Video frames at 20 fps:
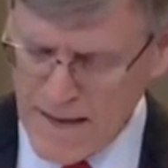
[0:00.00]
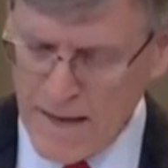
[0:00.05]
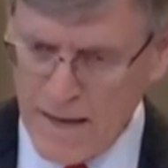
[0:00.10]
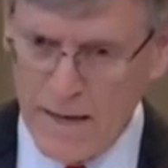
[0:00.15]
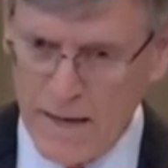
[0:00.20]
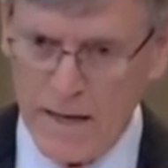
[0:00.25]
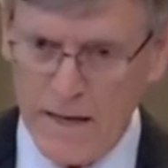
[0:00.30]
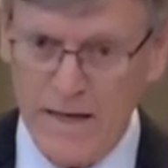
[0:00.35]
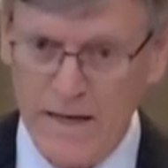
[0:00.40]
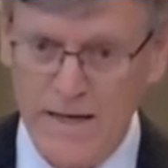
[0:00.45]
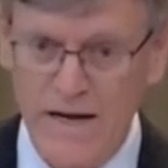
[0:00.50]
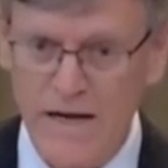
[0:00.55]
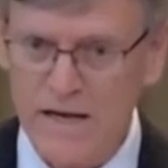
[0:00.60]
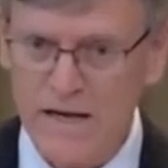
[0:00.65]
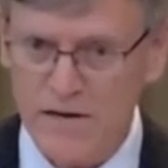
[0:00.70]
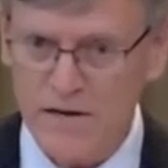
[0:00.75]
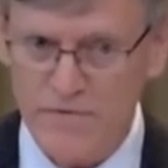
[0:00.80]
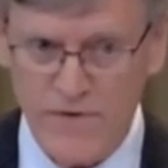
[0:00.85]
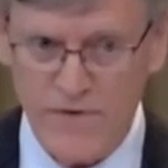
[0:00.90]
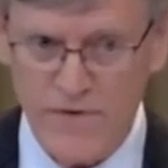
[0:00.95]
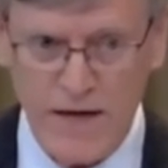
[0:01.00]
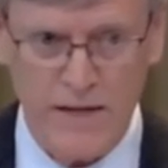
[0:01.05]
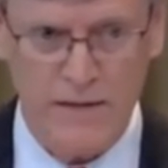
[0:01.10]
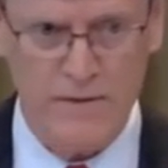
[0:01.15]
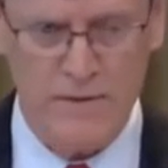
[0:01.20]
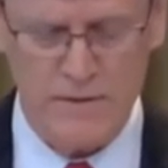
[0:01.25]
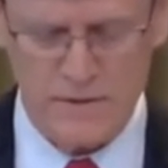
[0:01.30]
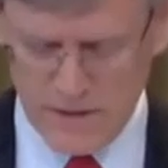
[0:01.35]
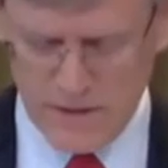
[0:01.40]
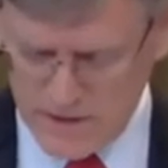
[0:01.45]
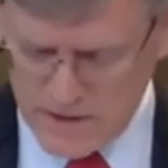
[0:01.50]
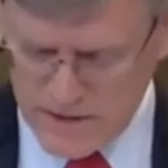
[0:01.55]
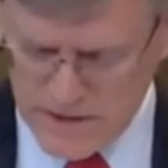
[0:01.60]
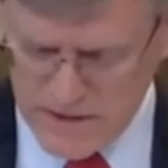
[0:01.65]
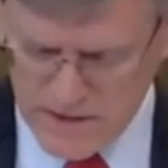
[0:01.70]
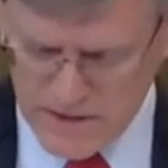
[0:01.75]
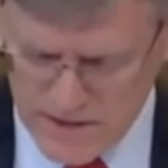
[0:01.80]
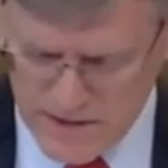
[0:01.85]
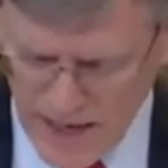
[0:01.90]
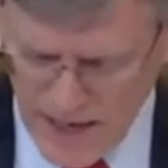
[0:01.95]
In any event, to
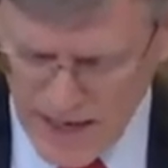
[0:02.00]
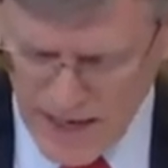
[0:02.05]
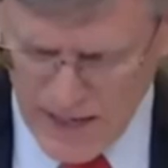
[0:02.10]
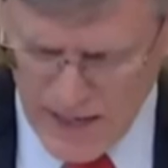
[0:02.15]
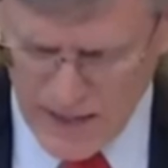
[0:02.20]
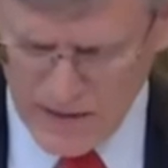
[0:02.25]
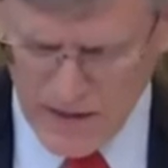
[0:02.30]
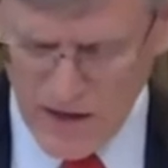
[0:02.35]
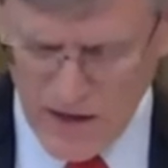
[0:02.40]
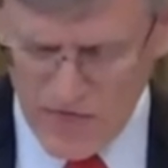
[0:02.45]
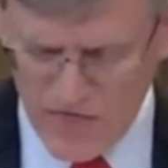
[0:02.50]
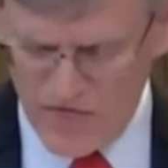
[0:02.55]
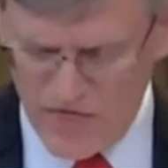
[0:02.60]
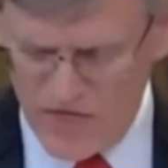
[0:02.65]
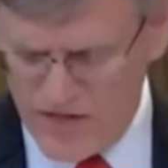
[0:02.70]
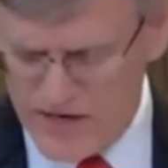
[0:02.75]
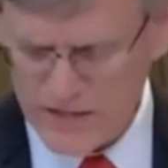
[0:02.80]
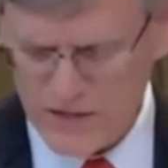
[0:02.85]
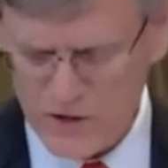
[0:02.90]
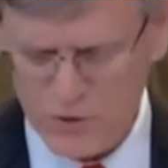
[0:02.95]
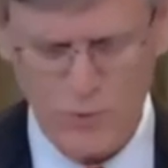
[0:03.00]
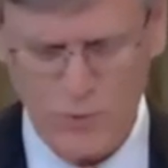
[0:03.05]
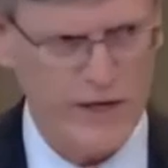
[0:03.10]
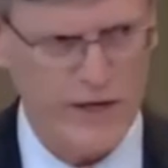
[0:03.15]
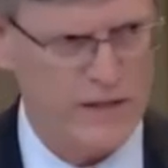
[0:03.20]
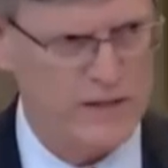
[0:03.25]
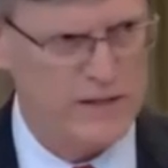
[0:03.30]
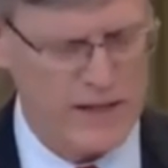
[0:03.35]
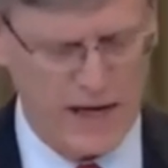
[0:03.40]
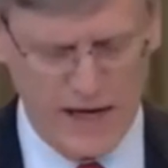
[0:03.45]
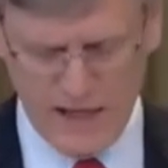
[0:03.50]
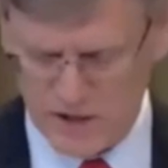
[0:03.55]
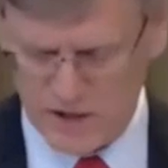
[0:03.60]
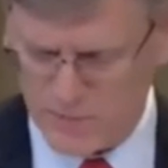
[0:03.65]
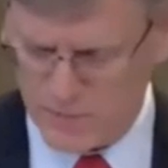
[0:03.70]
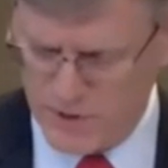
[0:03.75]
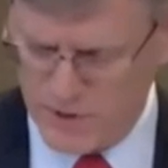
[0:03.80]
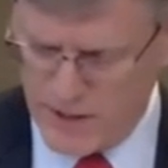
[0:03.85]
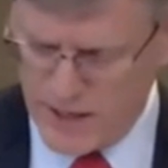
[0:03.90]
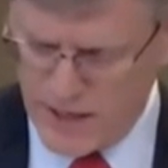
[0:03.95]
sustain this week's
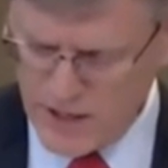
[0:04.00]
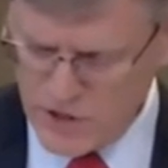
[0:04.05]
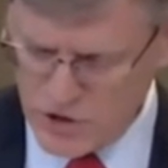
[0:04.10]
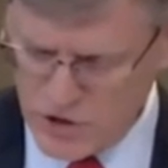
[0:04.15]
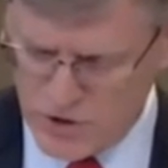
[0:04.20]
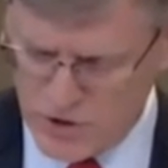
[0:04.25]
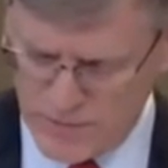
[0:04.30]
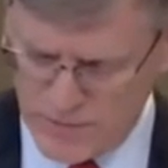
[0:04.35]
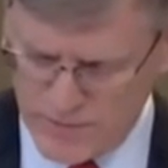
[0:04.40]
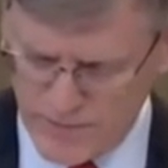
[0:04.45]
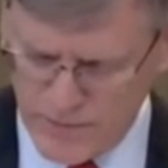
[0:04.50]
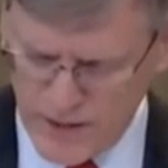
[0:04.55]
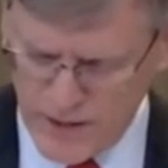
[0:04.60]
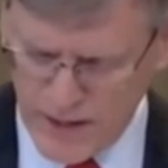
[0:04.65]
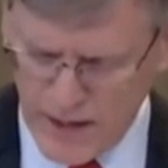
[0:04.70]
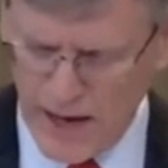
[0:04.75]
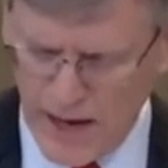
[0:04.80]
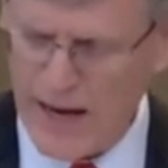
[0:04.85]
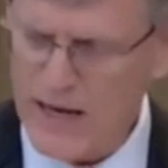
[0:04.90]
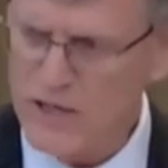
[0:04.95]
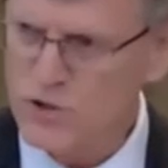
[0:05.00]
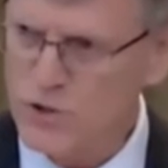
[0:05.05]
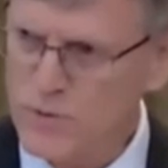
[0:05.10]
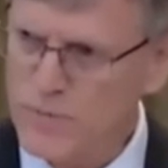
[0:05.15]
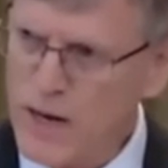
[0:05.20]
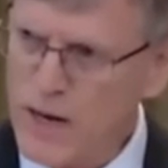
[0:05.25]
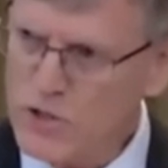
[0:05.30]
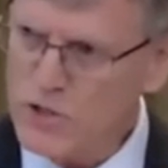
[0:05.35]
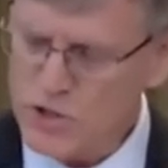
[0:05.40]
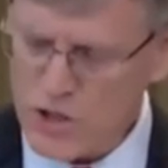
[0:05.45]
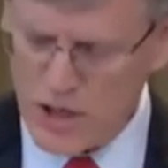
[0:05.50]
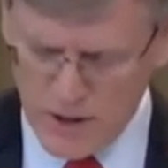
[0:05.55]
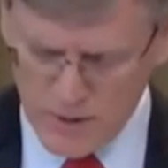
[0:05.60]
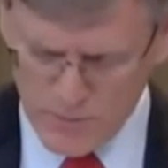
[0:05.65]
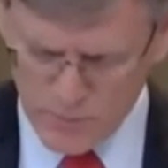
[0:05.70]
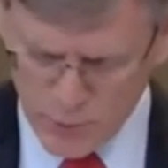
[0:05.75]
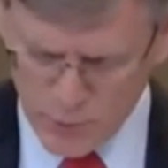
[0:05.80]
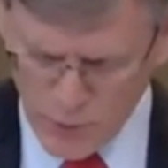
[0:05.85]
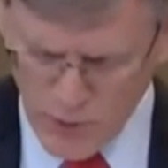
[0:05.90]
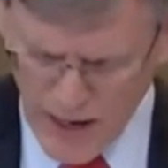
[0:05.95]
explanation, Azerbaijan
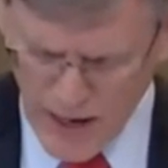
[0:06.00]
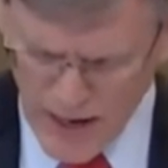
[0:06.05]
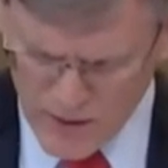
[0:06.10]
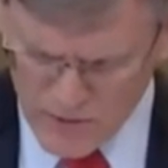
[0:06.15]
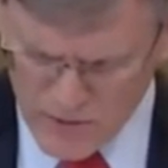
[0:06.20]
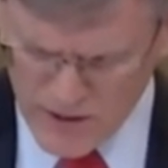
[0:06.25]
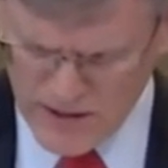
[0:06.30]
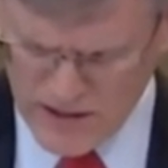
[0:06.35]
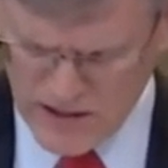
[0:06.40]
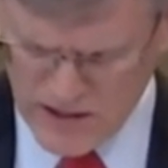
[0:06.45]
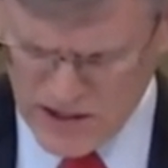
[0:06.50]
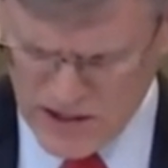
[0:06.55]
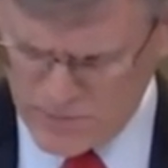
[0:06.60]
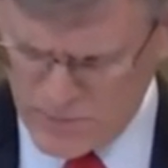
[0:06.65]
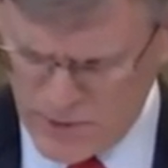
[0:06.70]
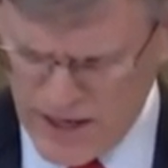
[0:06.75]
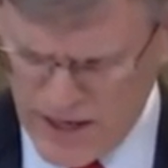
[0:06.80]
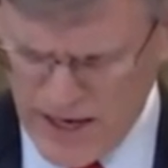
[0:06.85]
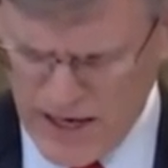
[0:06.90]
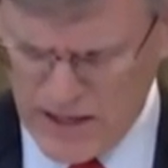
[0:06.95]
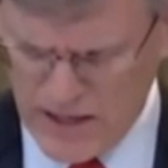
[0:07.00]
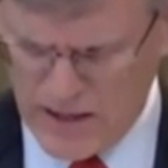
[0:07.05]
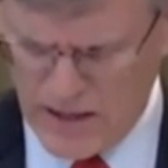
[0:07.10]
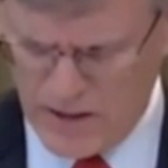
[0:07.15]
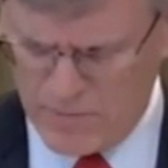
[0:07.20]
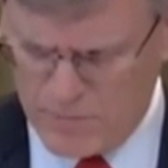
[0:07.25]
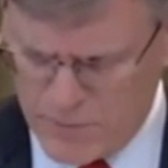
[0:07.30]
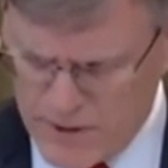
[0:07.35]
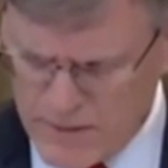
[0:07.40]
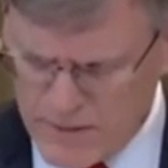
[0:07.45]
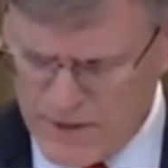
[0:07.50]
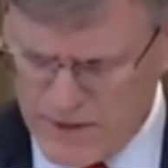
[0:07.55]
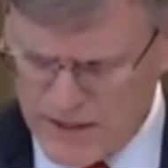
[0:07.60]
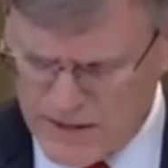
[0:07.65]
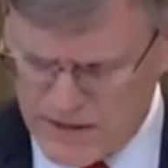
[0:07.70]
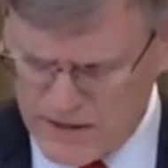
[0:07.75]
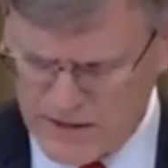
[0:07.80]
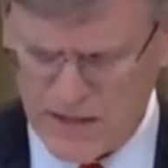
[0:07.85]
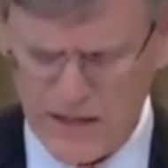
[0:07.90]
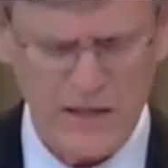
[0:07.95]
proudly displayed a
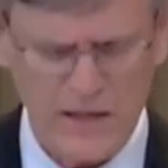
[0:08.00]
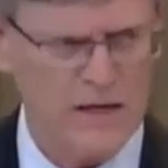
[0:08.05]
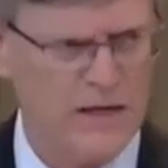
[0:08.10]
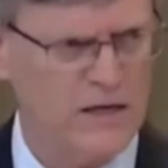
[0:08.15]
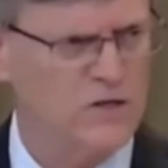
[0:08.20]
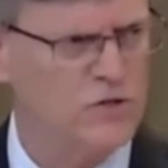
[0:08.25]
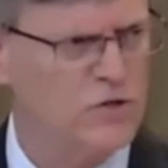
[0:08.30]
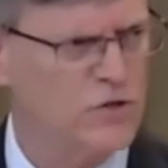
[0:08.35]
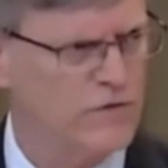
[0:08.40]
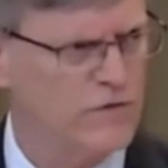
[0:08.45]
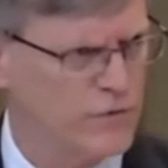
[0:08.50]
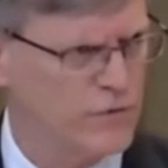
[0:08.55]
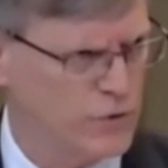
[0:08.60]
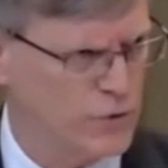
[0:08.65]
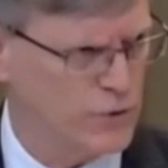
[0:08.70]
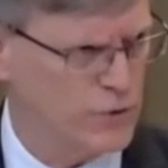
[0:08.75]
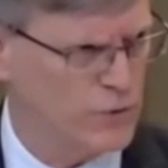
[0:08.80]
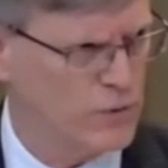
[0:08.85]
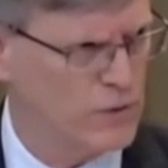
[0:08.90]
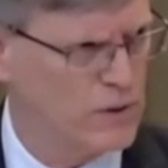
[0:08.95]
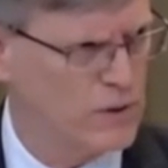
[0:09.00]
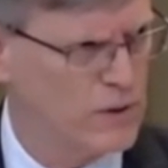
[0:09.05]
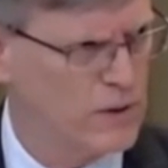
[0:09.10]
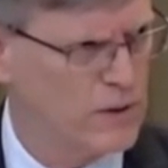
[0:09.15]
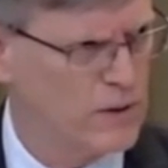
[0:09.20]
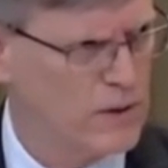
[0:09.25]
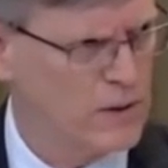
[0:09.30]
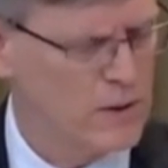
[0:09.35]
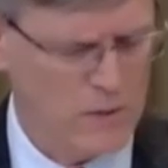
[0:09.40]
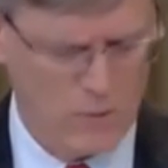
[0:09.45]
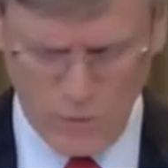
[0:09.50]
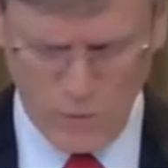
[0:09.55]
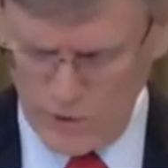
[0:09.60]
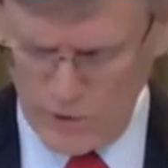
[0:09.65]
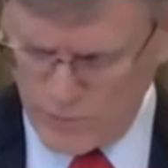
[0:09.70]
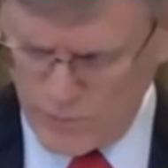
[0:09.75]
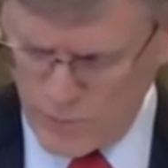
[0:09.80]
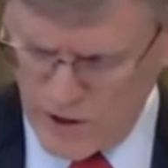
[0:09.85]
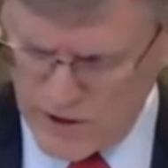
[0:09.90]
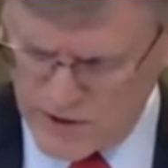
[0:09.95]
BBC interview
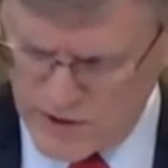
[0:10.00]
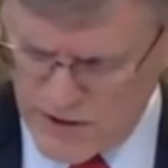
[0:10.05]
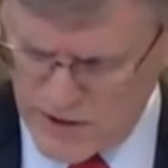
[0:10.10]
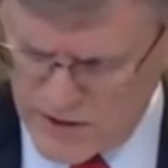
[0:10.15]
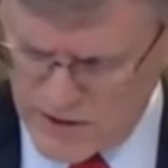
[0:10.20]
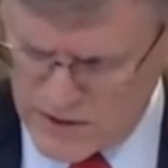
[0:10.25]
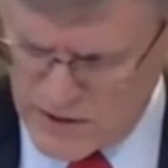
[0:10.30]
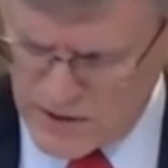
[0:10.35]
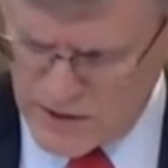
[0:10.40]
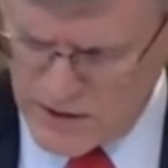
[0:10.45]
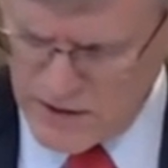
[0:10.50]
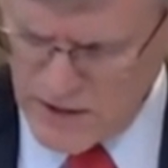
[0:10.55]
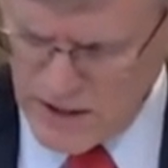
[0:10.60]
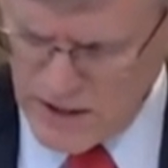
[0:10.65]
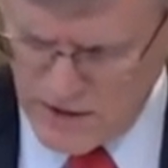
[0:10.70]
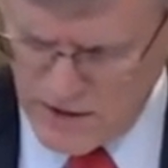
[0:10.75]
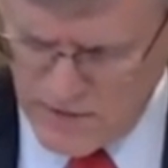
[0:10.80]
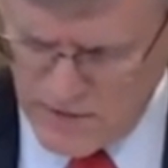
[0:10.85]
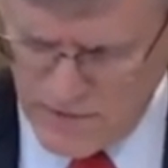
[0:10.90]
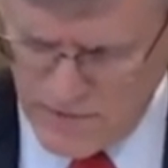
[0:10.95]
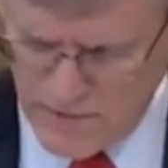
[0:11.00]
with President Aliyev.